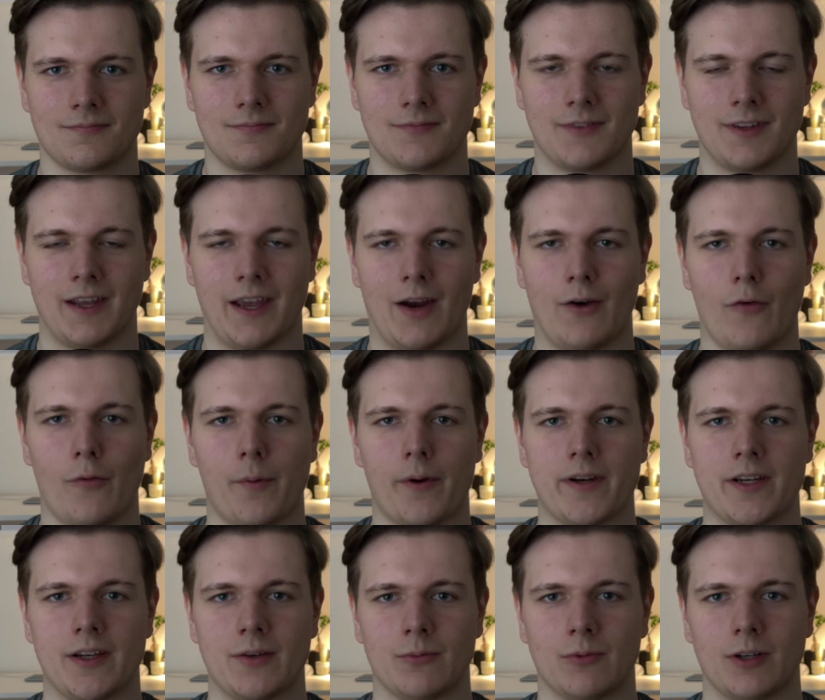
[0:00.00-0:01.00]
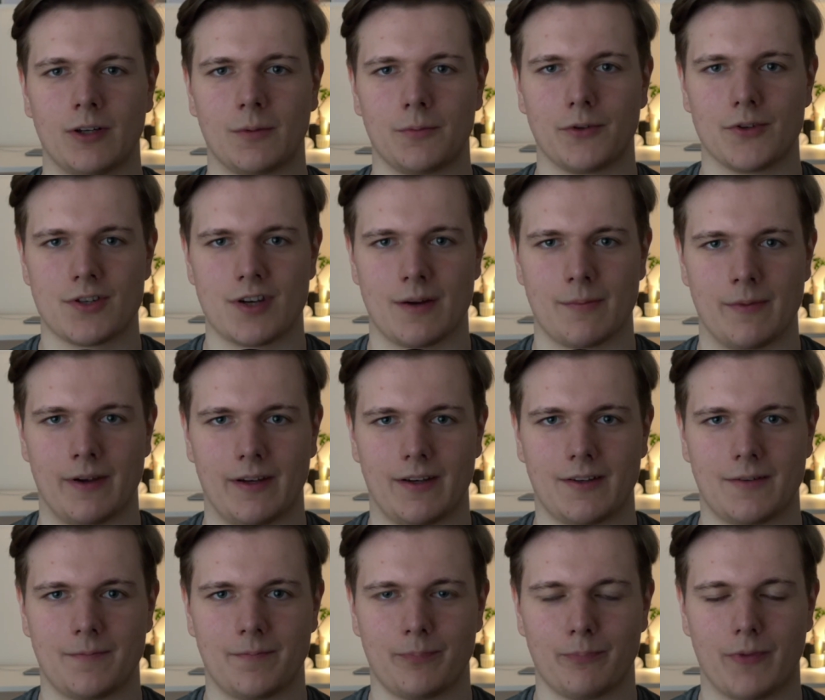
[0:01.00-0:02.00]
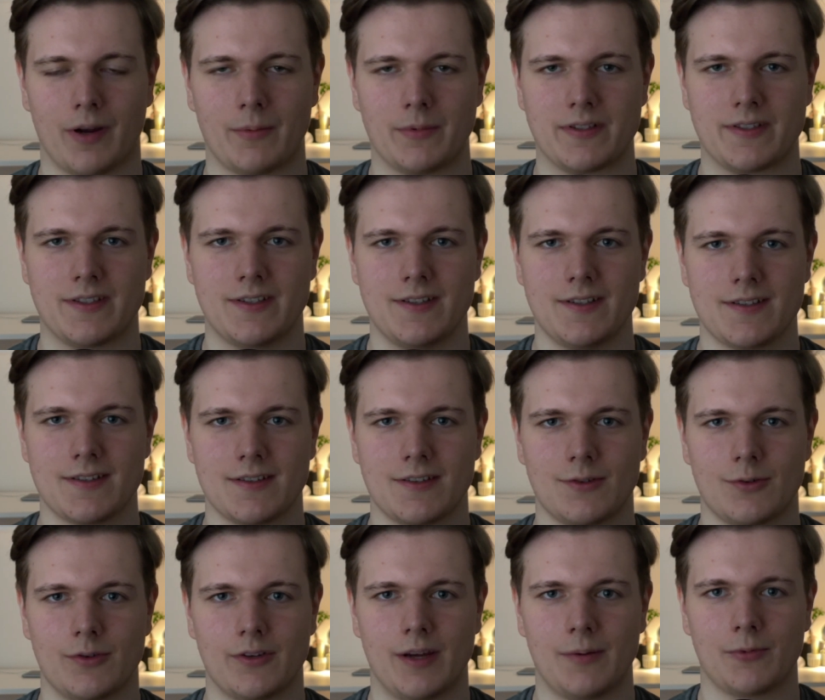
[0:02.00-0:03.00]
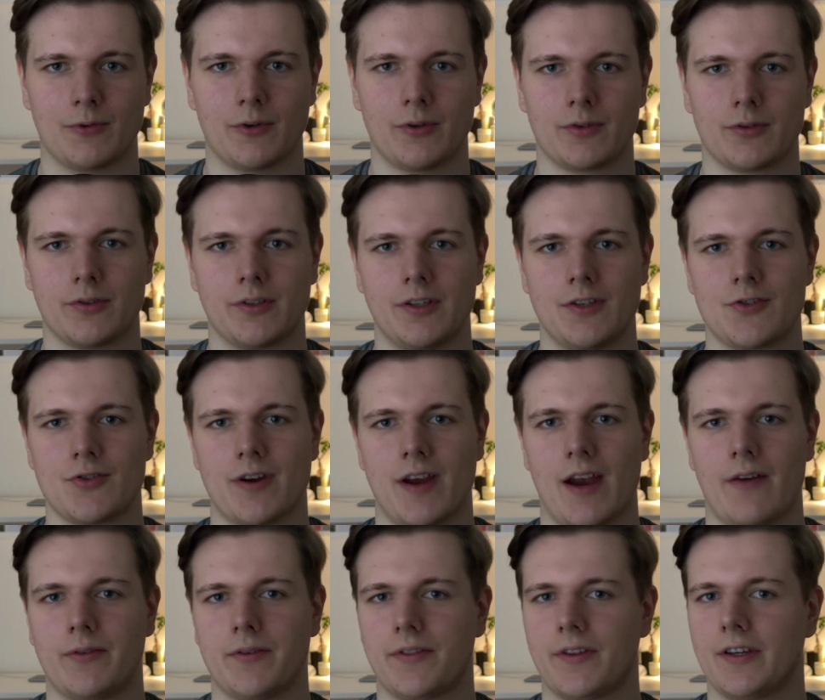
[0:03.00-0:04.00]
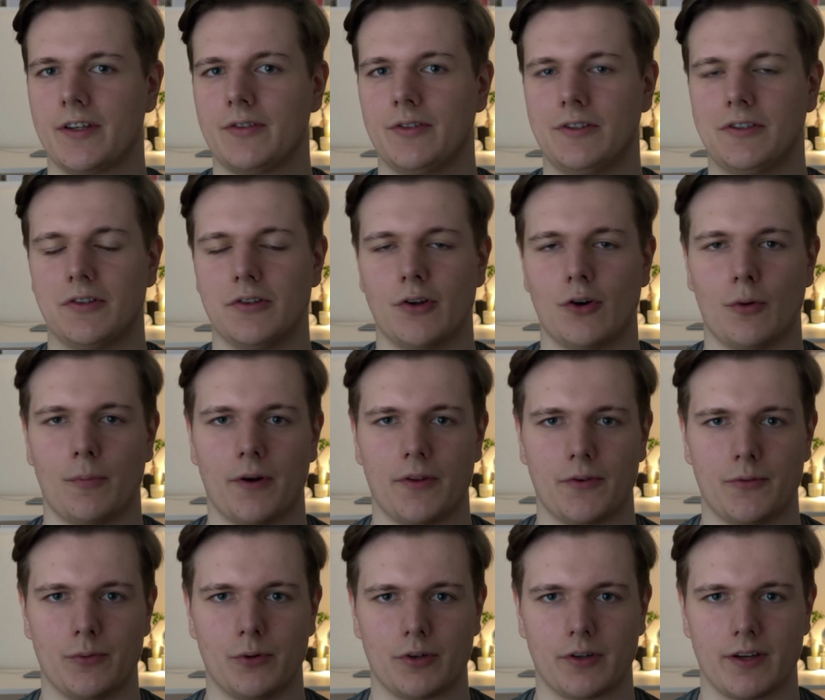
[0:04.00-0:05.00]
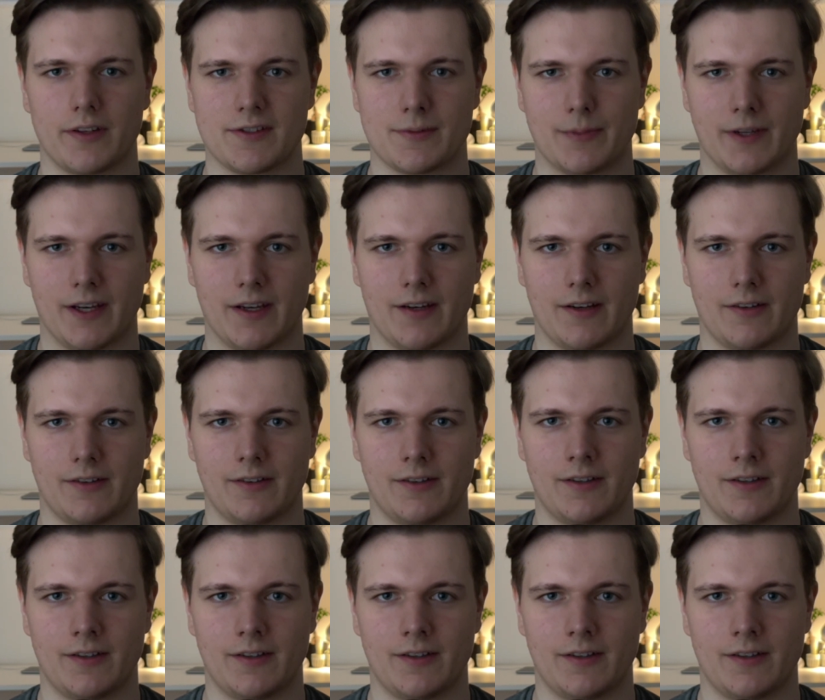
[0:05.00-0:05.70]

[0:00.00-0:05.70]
Hello everybody and welcome to Chatmate. My name is Niels and today I'm going to teach you everything you need to know about the rook as a beginner.